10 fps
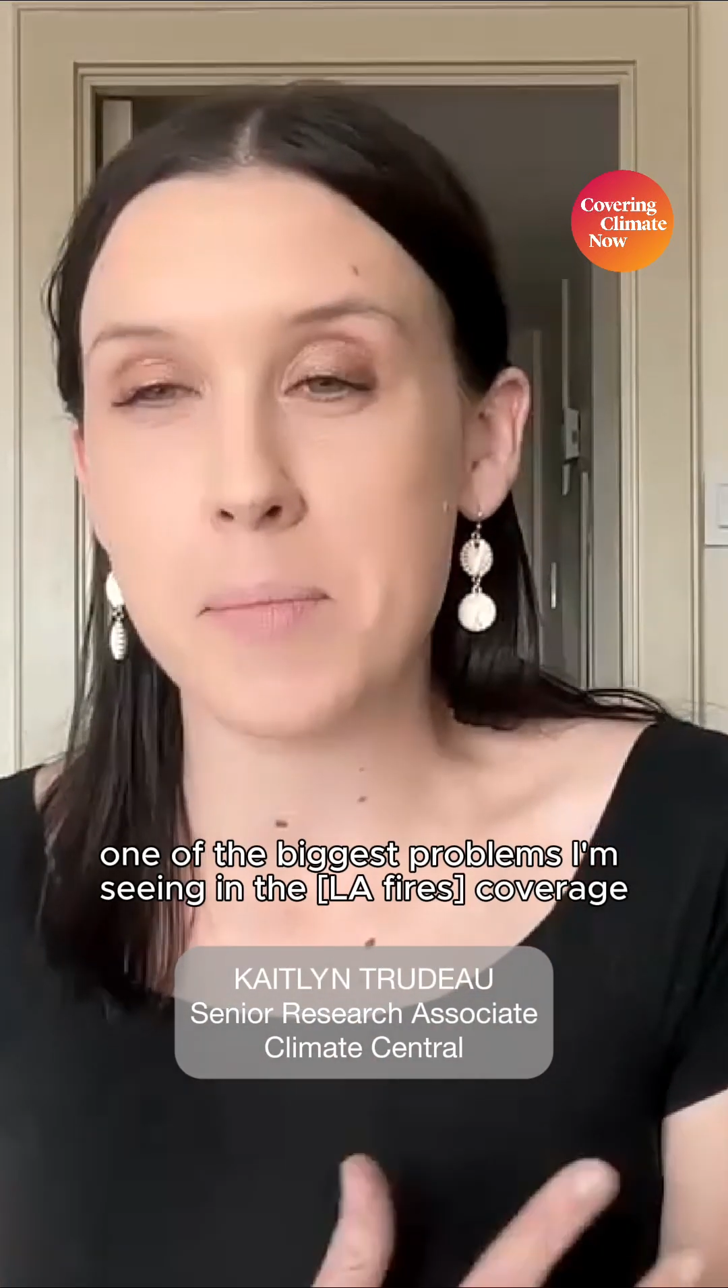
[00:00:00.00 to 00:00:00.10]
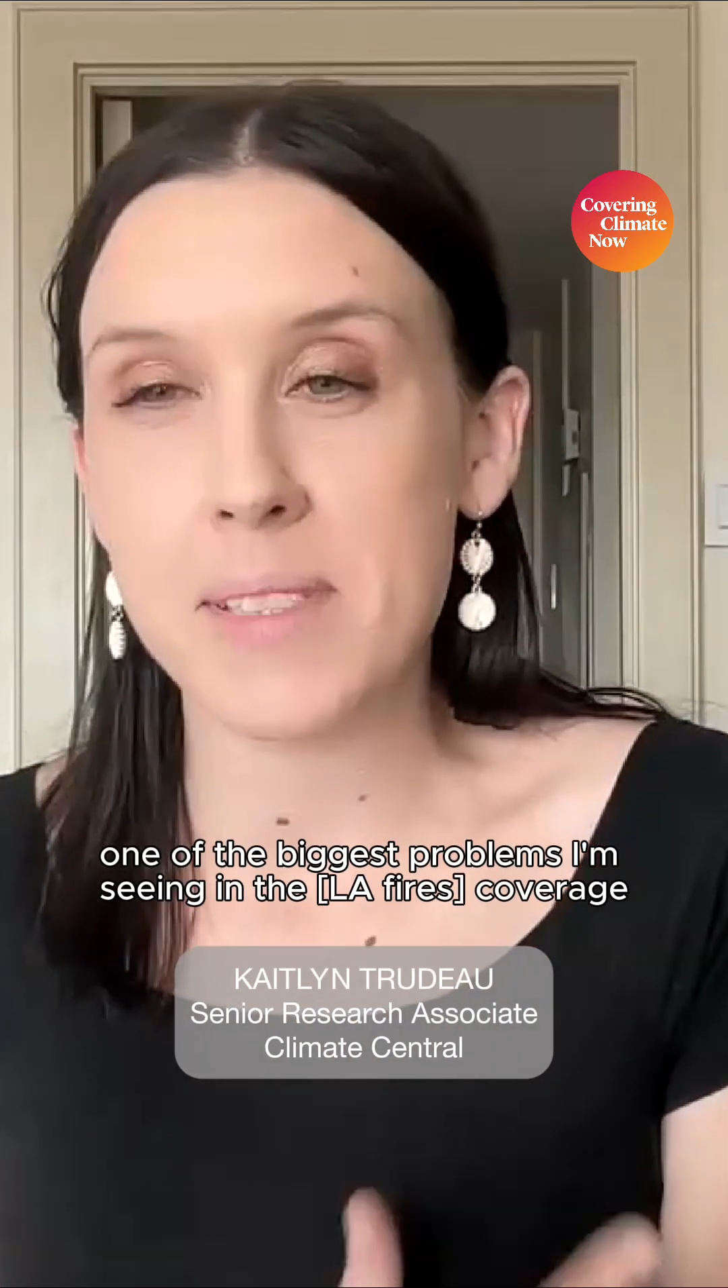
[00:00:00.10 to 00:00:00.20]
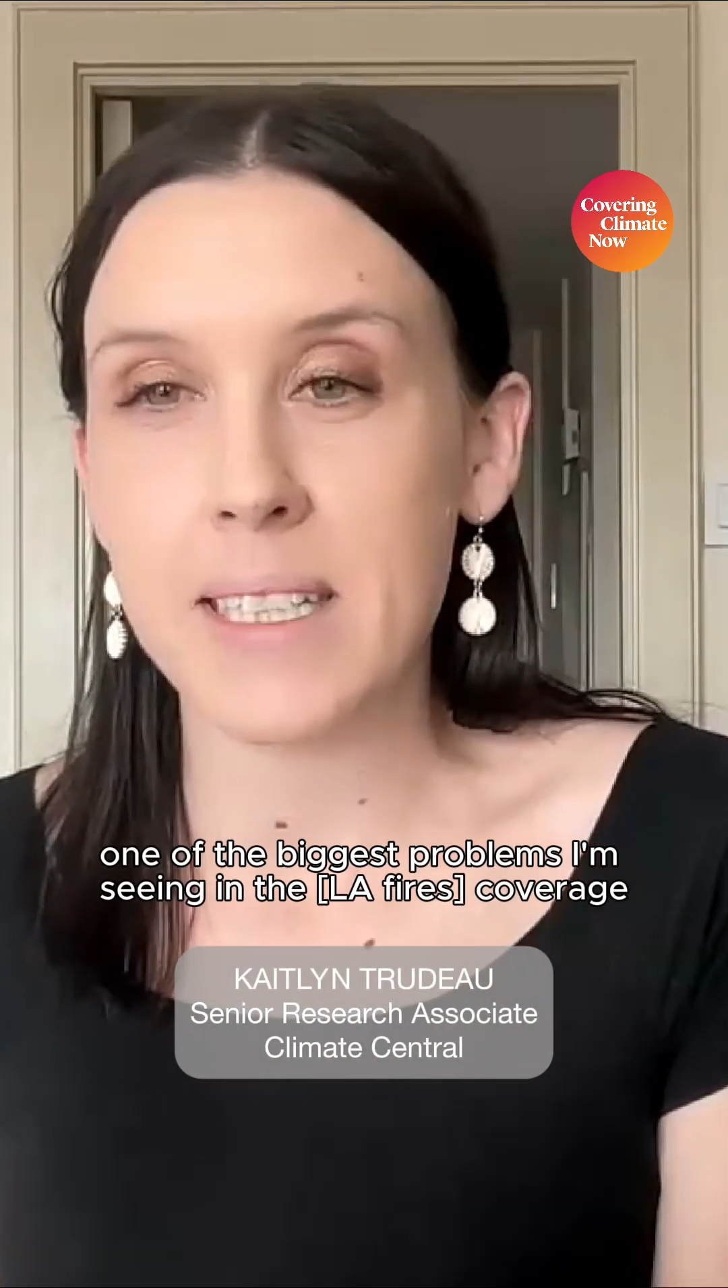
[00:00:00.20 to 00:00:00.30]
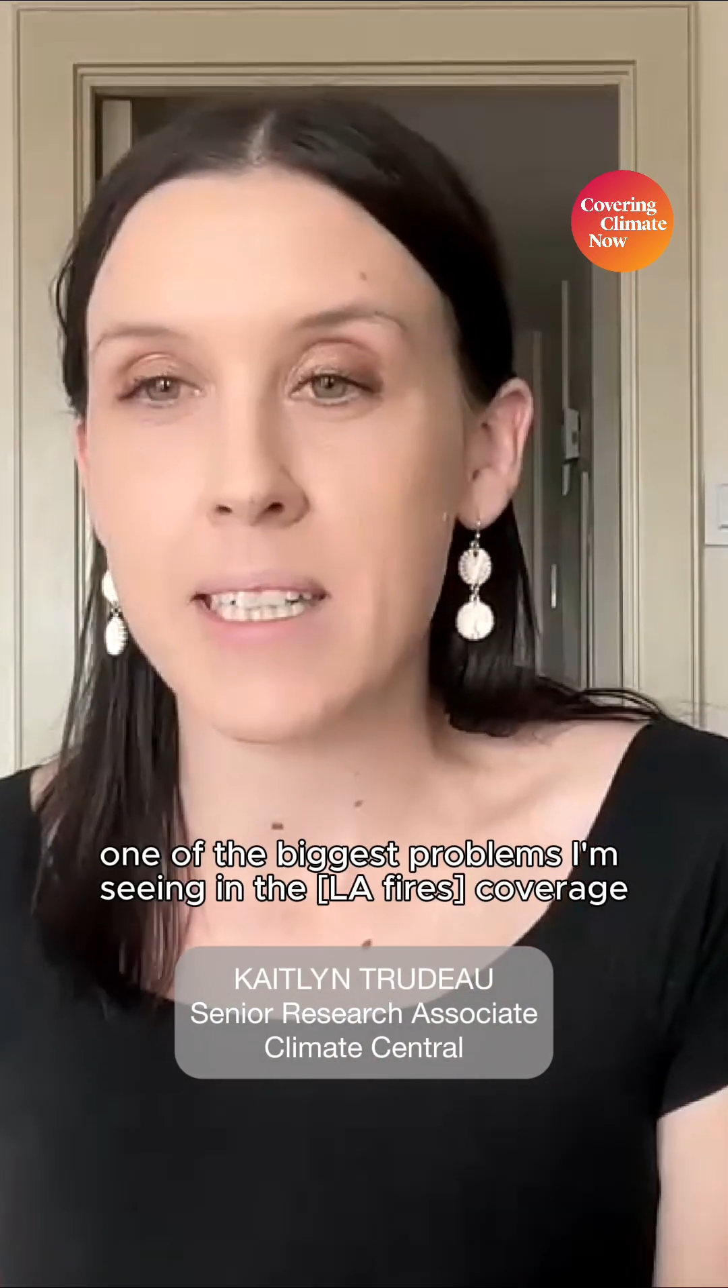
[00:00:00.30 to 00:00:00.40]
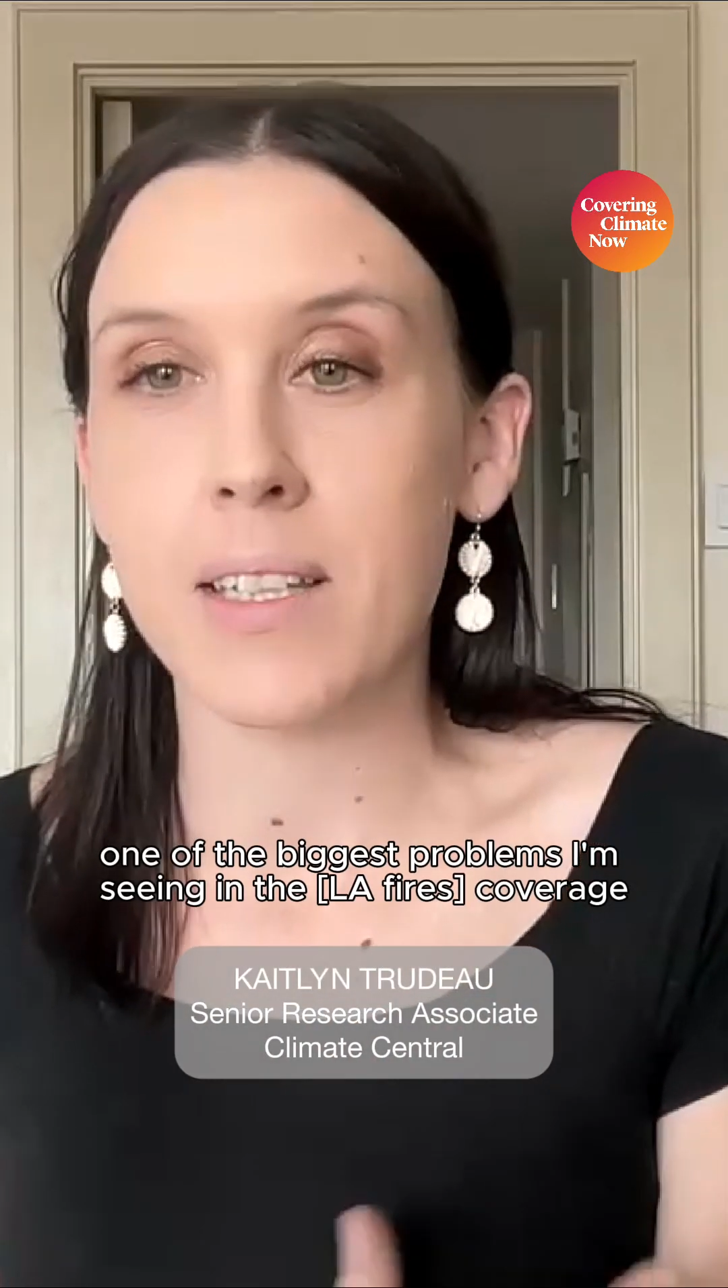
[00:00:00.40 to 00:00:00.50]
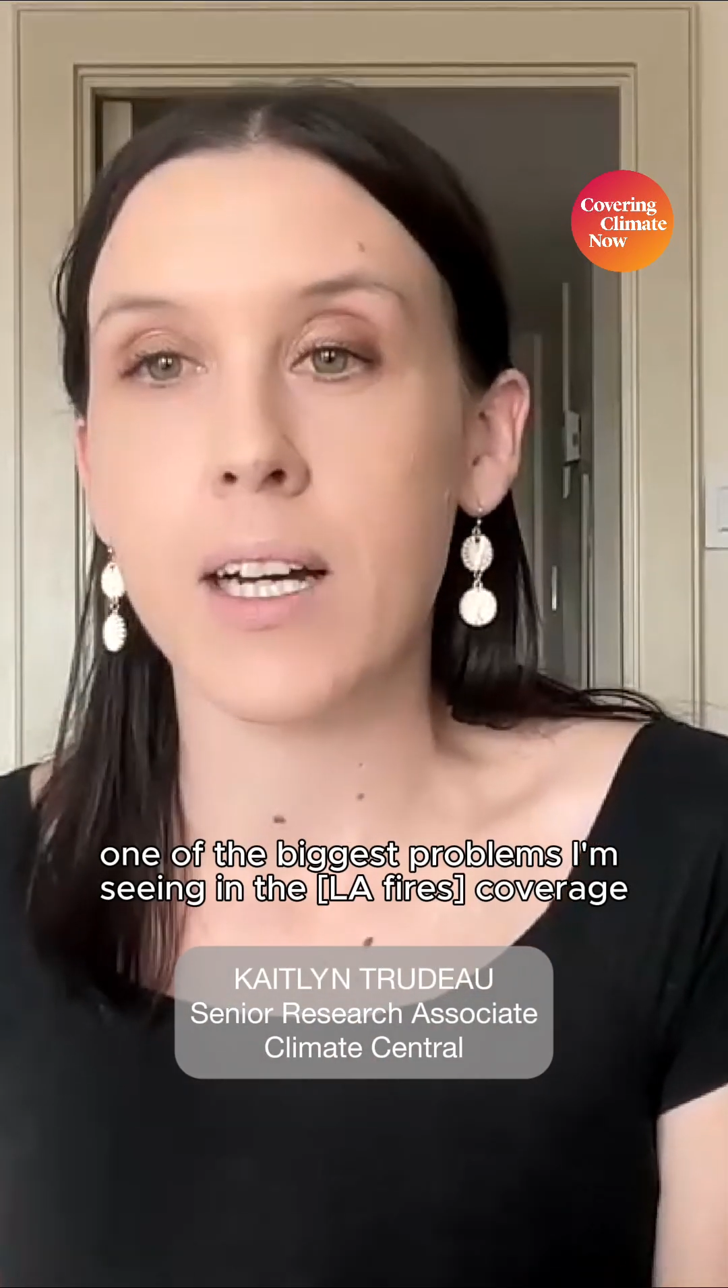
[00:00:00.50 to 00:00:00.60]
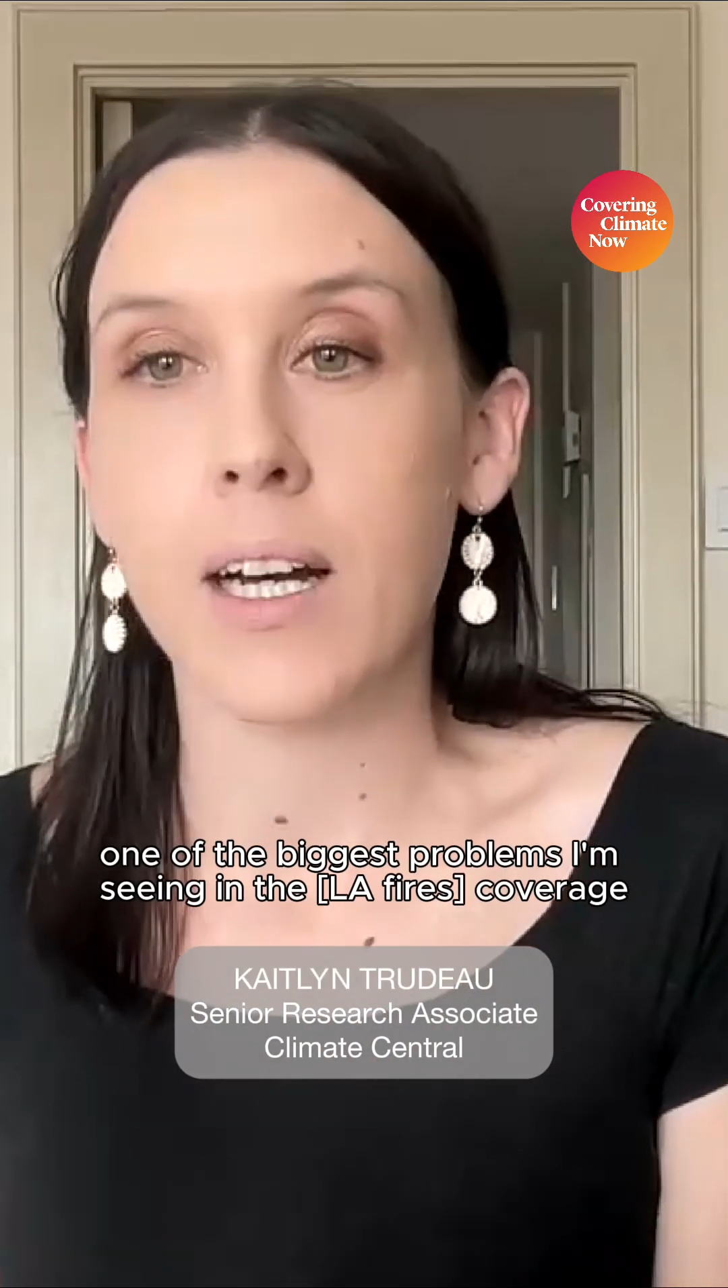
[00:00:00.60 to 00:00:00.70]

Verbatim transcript: I'm seeing in the